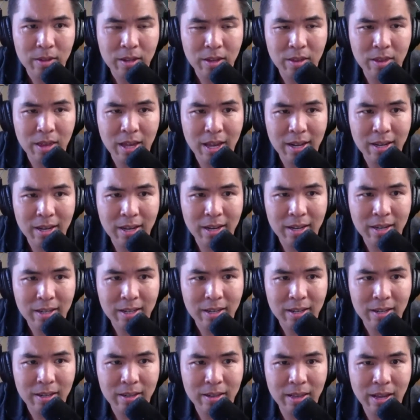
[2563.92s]
then
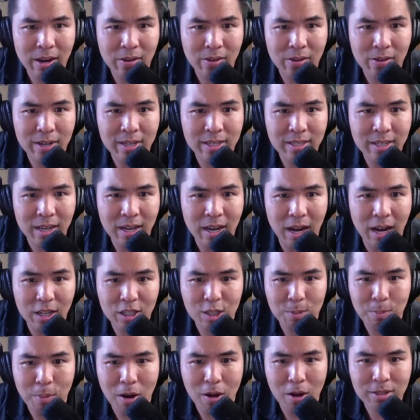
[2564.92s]
there is a
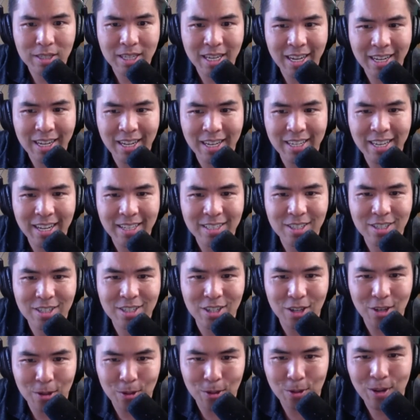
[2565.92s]
small tick
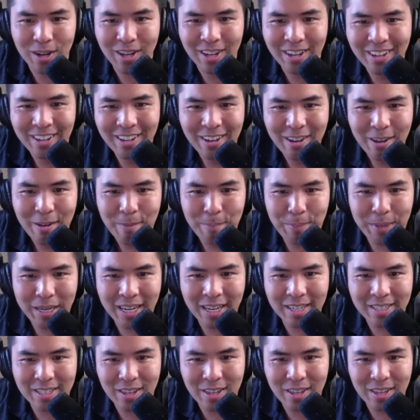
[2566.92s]
against you
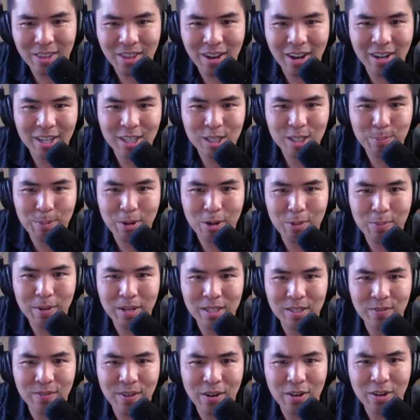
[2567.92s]
because a thought experiment
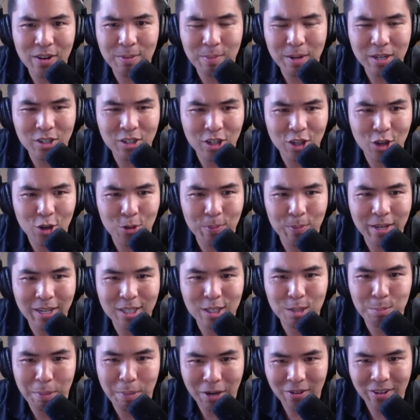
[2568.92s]
is very much human
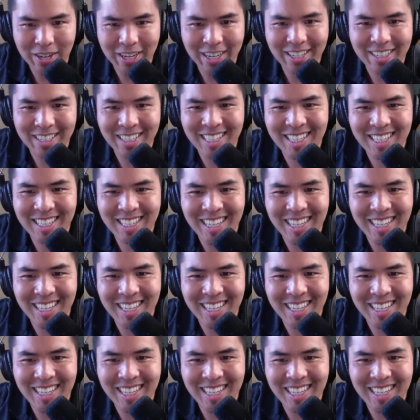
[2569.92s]
experience